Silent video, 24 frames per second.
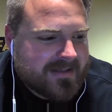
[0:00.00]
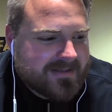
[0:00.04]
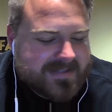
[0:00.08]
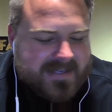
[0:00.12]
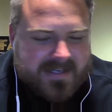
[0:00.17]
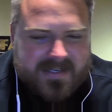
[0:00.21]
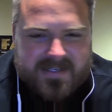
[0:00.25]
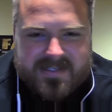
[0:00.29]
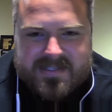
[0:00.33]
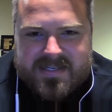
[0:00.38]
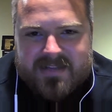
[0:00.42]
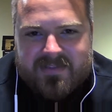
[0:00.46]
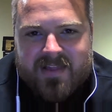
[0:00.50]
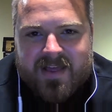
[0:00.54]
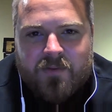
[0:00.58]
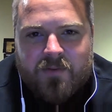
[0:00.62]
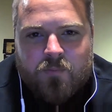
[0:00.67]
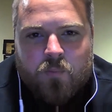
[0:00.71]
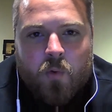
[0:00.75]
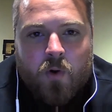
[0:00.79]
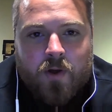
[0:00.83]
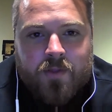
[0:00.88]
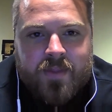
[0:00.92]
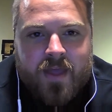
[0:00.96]
Tennessee
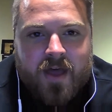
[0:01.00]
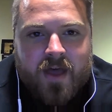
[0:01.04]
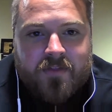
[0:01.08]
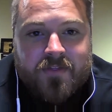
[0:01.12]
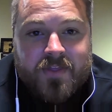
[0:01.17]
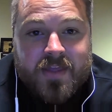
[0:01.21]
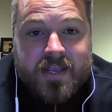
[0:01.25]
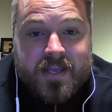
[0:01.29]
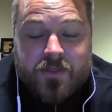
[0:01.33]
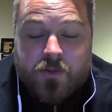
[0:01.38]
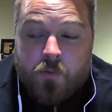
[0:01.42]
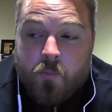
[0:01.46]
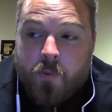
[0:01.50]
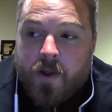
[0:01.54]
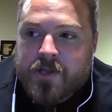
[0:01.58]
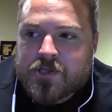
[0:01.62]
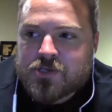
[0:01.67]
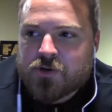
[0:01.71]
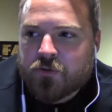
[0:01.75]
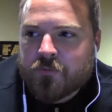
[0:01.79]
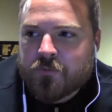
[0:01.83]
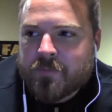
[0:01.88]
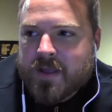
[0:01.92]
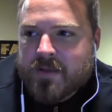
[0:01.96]
led one nothing, and the way
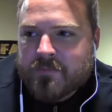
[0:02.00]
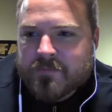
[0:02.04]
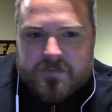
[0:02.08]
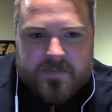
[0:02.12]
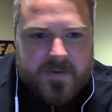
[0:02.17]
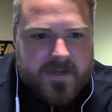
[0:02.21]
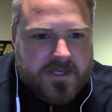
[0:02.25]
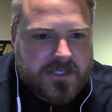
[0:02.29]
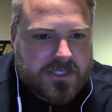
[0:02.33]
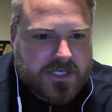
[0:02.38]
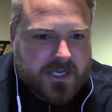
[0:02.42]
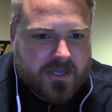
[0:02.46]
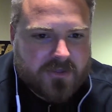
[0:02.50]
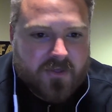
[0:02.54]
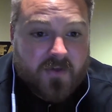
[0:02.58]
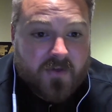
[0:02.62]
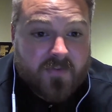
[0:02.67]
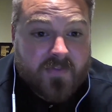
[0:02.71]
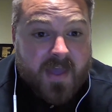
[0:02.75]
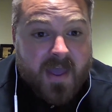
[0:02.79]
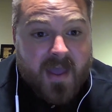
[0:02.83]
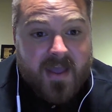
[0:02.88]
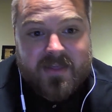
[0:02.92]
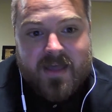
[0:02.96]
Drew Beam was pitching, you
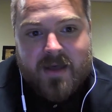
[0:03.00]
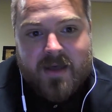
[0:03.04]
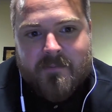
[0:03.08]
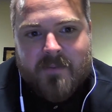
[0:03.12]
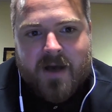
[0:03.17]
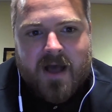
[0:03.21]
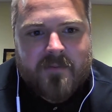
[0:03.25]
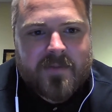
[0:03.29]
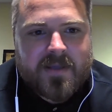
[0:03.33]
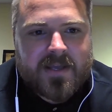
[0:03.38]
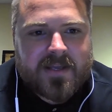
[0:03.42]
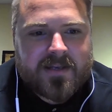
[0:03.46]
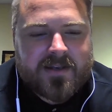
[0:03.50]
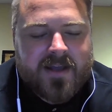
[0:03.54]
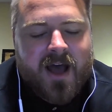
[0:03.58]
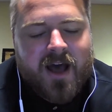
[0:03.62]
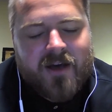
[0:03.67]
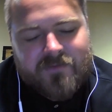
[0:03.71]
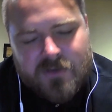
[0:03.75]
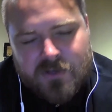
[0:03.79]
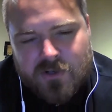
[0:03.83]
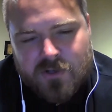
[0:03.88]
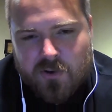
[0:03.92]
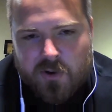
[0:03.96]
thought that hey, that might be
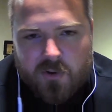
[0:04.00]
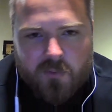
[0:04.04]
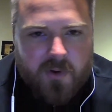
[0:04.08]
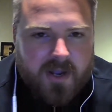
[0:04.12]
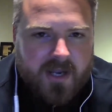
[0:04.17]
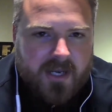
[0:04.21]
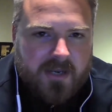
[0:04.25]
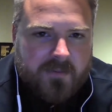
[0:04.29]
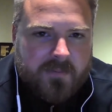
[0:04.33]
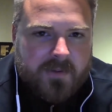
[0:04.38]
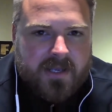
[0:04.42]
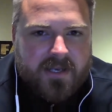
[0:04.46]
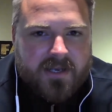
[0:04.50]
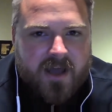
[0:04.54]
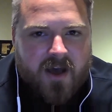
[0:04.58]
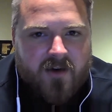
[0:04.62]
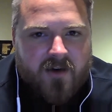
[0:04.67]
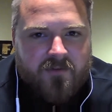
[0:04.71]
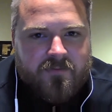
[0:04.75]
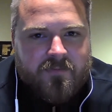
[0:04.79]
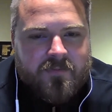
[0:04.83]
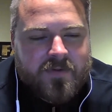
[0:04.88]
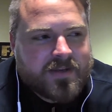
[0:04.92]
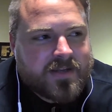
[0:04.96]
enough. You knew it wasn't going to be
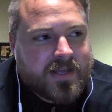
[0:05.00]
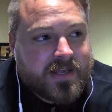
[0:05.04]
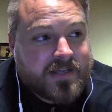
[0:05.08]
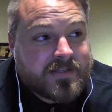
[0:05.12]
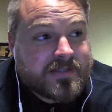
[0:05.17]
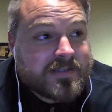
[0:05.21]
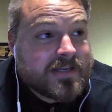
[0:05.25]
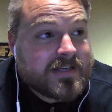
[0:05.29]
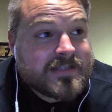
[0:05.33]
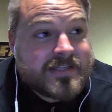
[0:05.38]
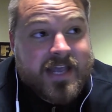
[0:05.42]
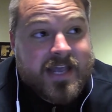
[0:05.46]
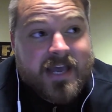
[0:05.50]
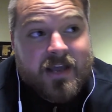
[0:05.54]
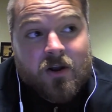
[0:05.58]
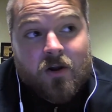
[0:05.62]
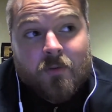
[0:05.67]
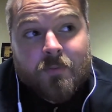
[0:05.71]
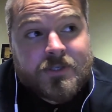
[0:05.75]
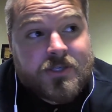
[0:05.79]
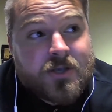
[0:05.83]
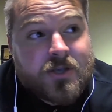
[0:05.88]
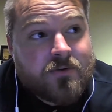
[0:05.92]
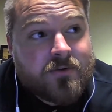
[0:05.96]
enough, and, and Tennessee had
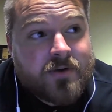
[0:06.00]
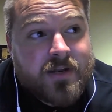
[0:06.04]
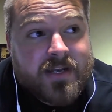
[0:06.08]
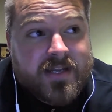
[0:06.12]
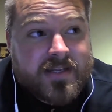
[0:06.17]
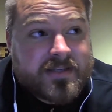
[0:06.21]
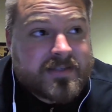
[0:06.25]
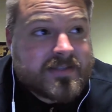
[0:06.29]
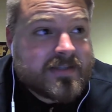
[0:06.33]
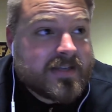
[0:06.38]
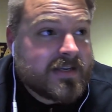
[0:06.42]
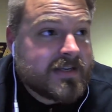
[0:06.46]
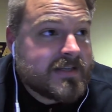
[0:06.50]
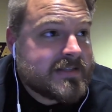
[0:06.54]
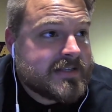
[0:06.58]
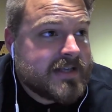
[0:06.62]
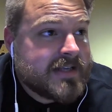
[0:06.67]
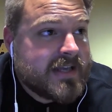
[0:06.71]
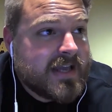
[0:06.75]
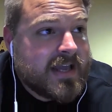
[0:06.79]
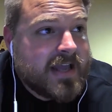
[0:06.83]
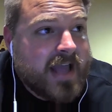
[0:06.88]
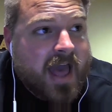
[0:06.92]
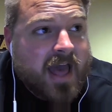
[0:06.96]
opportunities.
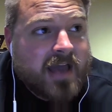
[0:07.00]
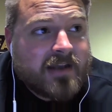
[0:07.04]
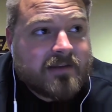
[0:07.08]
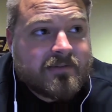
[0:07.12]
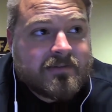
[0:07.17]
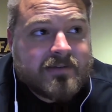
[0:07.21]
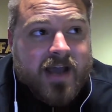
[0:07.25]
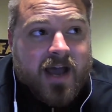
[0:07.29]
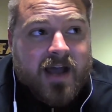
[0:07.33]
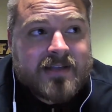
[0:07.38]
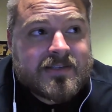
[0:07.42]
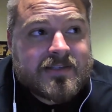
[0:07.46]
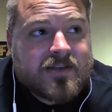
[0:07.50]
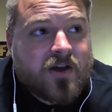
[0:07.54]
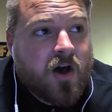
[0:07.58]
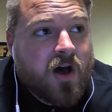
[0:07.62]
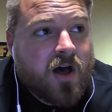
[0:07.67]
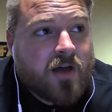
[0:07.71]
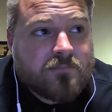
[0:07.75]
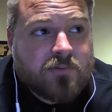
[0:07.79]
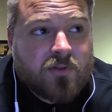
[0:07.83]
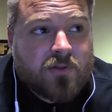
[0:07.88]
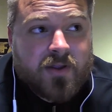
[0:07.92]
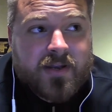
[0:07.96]
Tennessee had guys
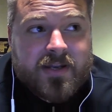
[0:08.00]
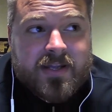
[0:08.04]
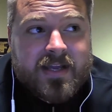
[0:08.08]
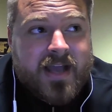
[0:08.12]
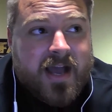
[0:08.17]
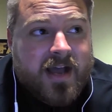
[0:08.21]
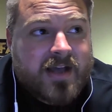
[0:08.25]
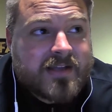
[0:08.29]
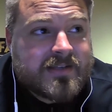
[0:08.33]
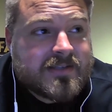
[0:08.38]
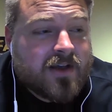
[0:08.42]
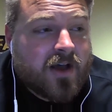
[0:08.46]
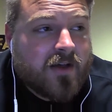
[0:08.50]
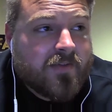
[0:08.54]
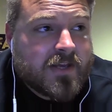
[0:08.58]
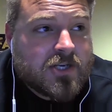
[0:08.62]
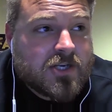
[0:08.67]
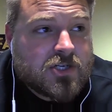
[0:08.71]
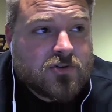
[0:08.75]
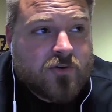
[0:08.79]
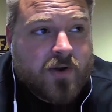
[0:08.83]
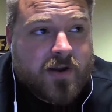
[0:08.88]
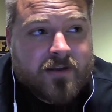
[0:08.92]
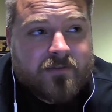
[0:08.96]
on, plenty of guys on. They
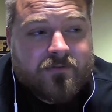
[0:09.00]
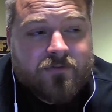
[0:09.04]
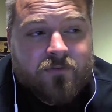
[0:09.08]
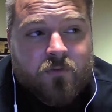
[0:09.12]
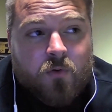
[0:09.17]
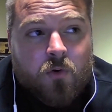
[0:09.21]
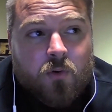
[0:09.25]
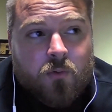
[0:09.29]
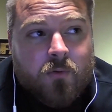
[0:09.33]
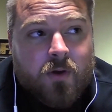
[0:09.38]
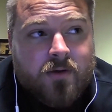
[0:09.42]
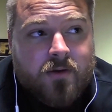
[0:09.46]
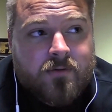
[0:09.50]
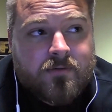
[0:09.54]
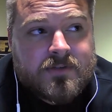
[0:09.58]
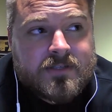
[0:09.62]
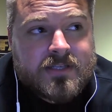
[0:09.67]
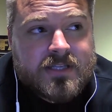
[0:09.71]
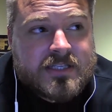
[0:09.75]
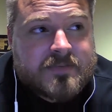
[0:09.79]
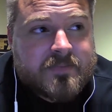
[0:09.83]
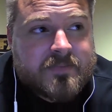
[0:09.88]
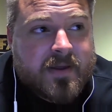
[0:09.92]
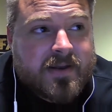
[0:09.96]
stranded four runners
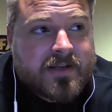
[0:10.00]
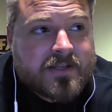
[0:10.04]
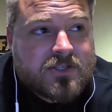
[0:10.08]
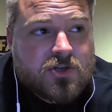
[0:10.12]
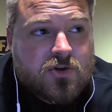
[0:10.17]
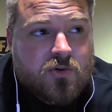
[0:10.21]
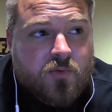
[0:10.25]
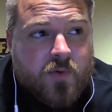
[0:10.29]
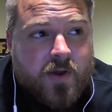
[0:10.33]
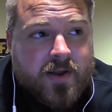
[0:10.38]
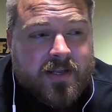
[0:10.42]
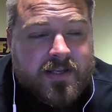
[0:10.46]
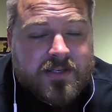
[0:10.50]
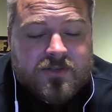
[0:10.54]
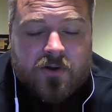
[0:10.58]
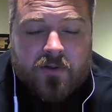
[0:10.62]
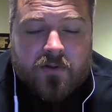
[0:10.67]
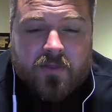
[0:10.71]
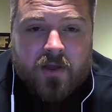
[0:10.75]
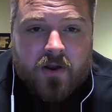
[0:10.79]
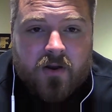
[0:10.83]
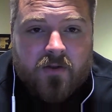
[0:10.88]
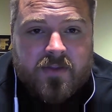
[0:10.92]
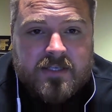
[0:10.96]
in the span of two innings
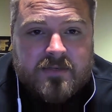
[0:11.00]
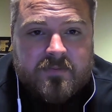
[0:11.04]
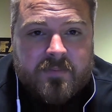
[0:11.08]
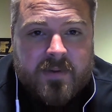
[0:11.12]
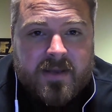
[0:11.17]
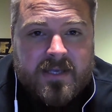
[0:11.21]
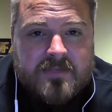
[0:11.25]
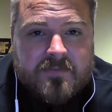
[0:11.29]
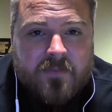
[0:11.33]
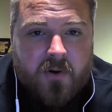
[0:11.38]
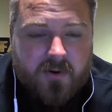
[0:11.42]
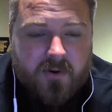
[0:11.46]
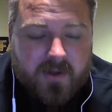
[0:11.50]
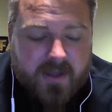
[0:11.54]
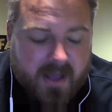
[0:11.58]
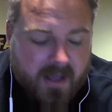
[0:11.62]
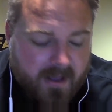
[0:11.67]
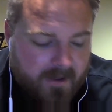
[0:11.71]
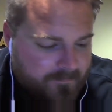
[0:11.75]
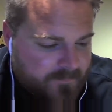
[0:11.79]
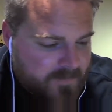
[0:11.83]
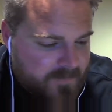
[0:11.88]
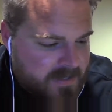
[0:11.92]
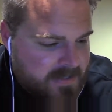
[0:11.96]
early on in this baseball
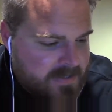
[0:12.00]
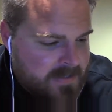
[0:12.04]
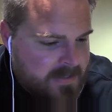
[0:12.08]
game.